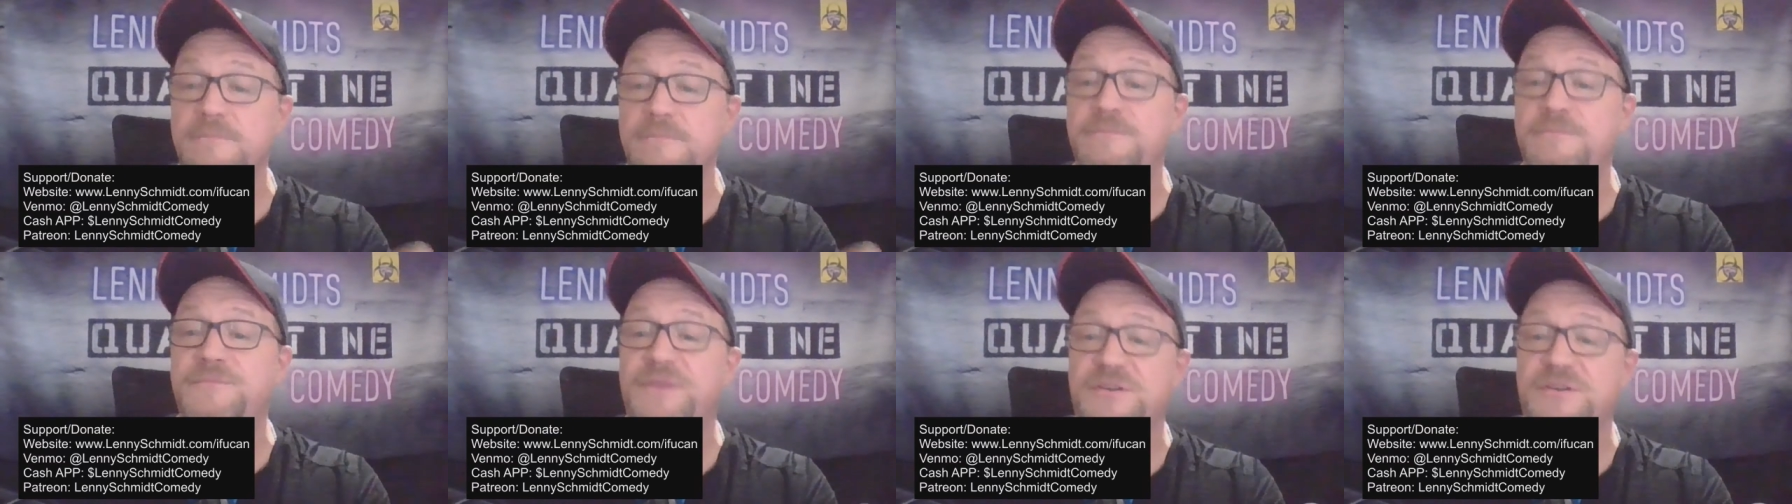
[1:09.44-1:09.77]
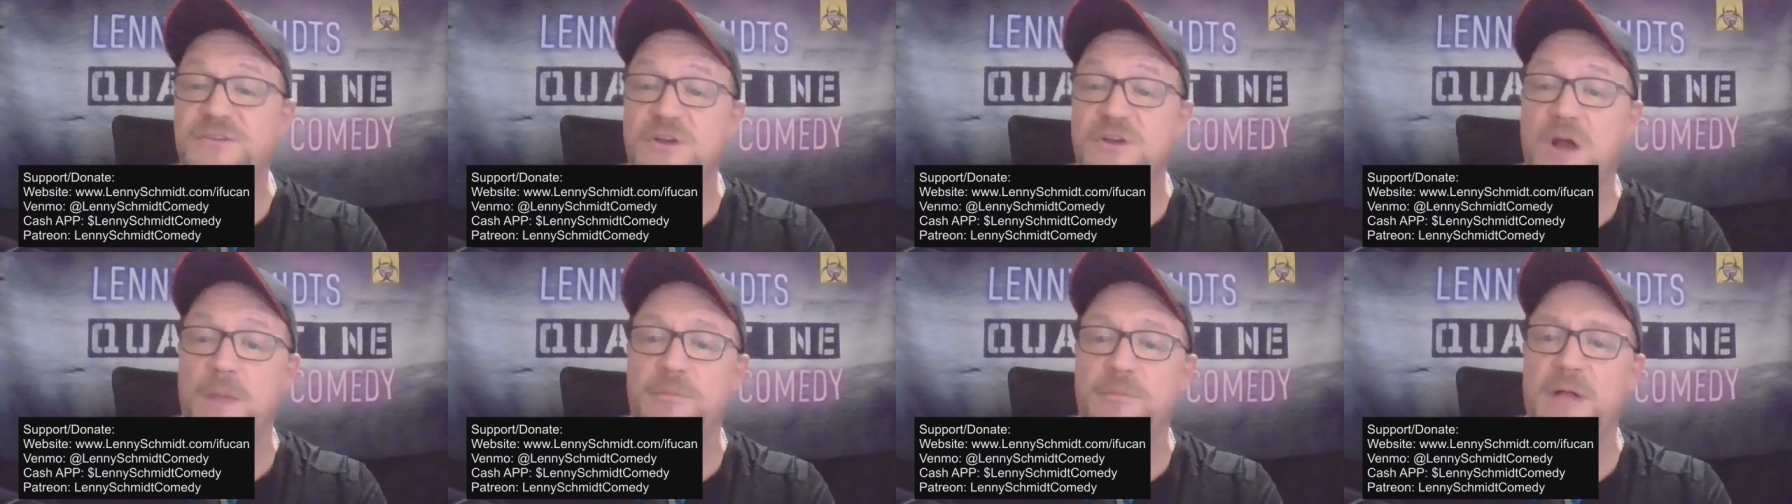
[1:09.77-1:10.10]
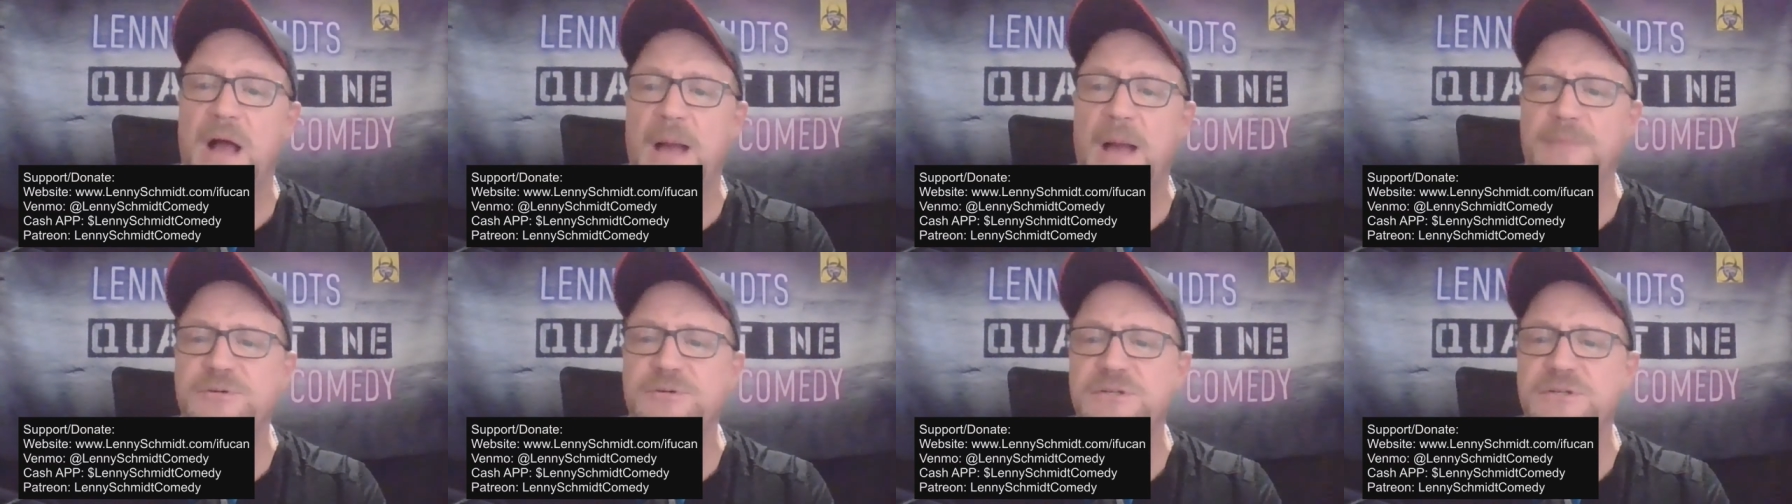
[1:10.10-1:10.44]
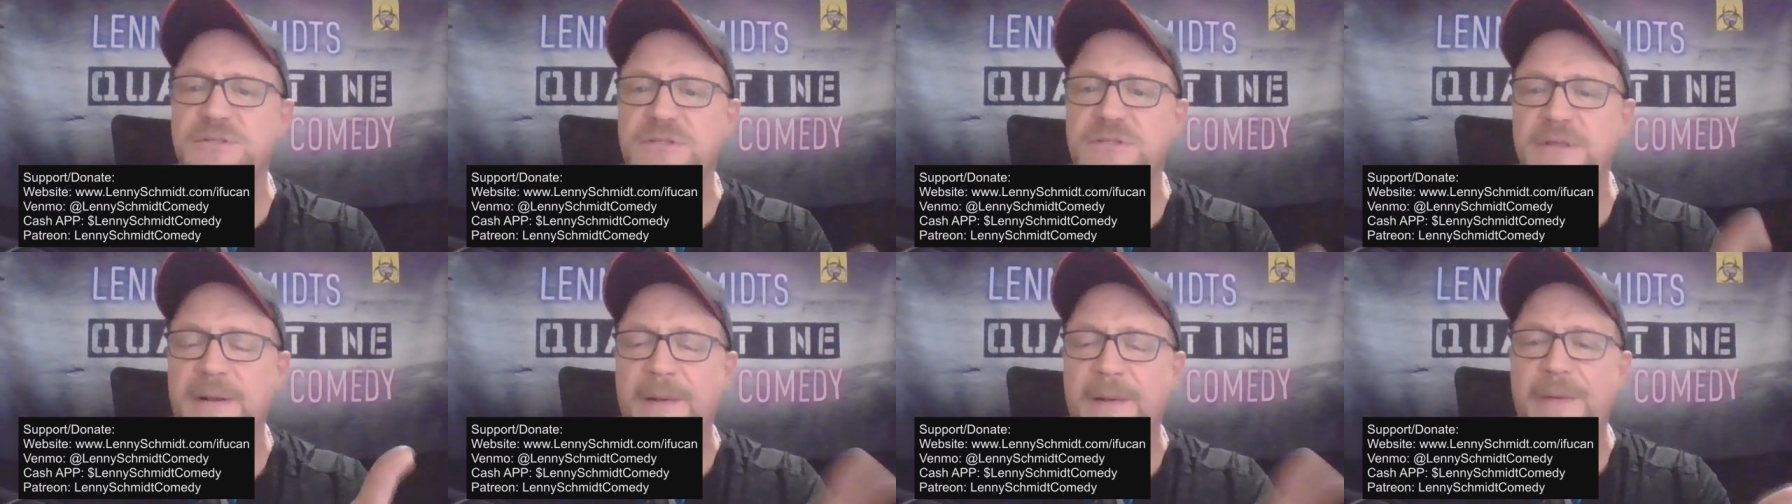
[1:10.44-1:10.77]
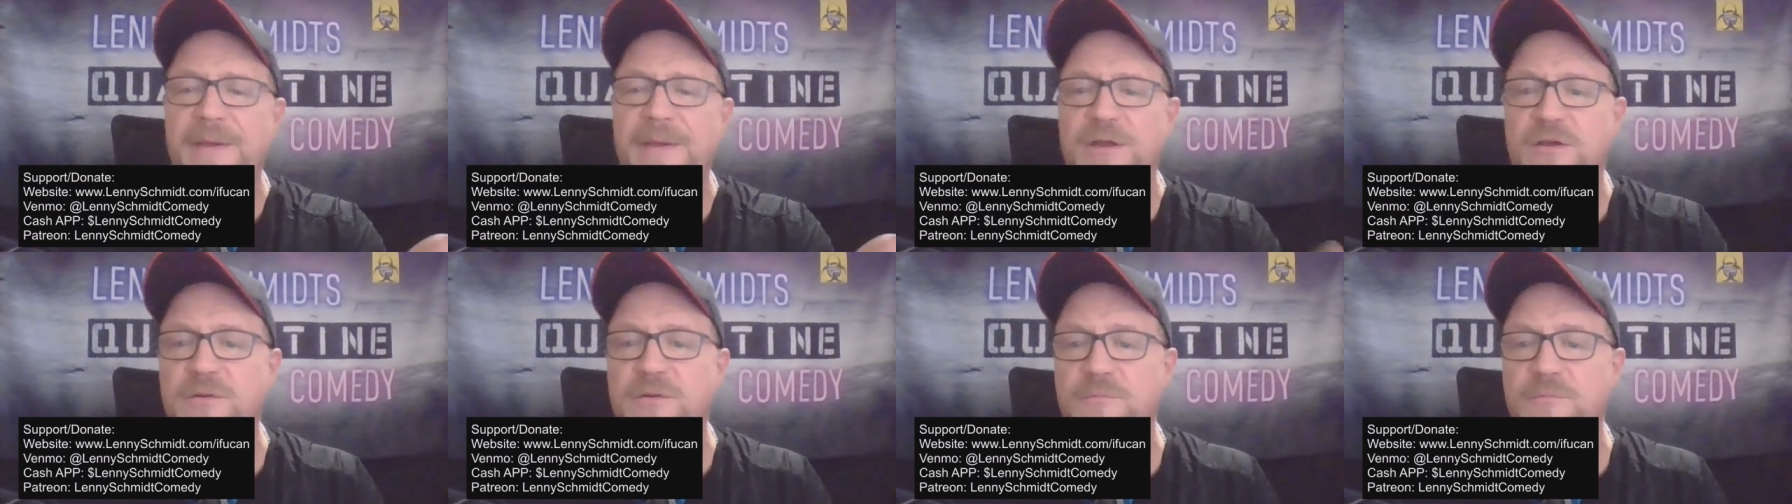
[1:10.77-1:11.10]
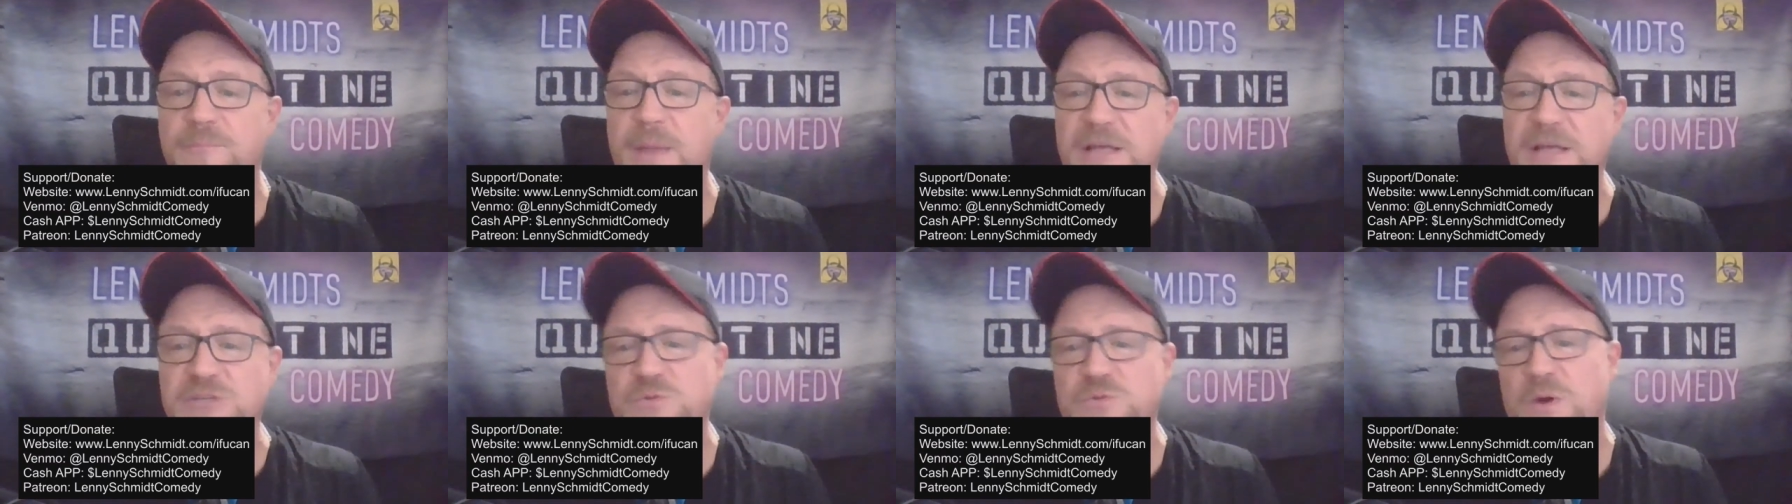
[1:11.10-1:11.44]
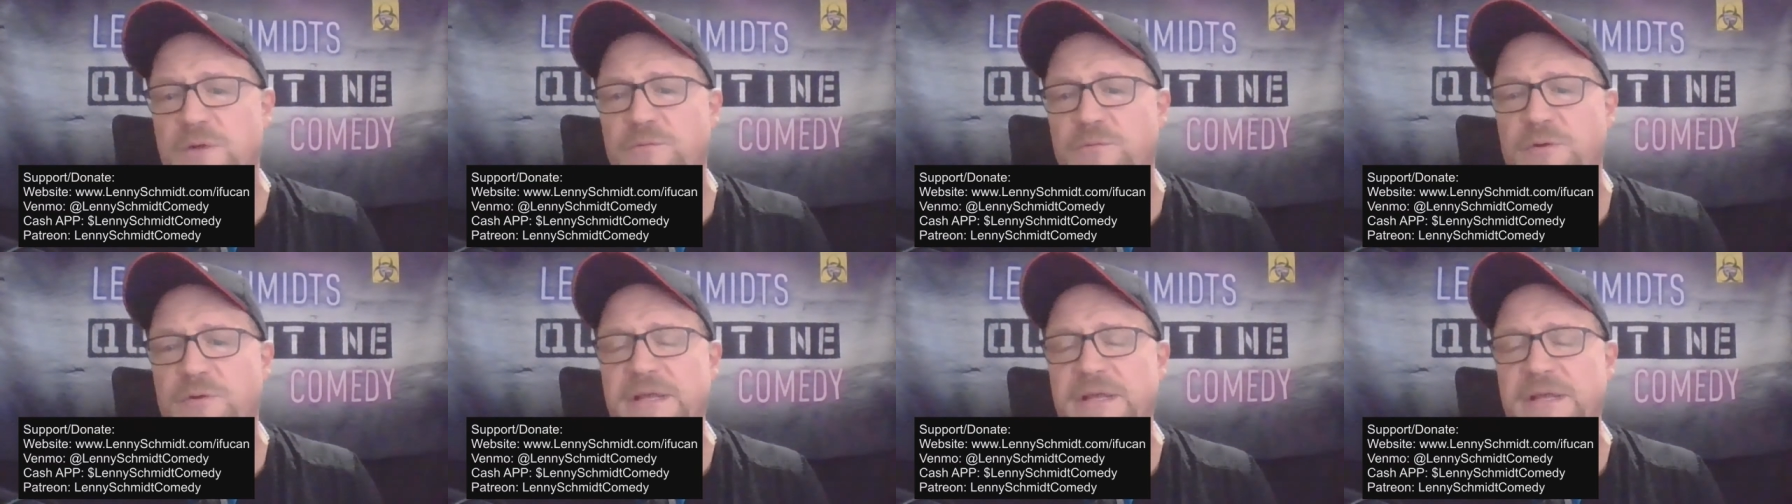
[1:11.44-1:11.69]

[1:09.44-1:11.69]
There's a couple of options. Best one,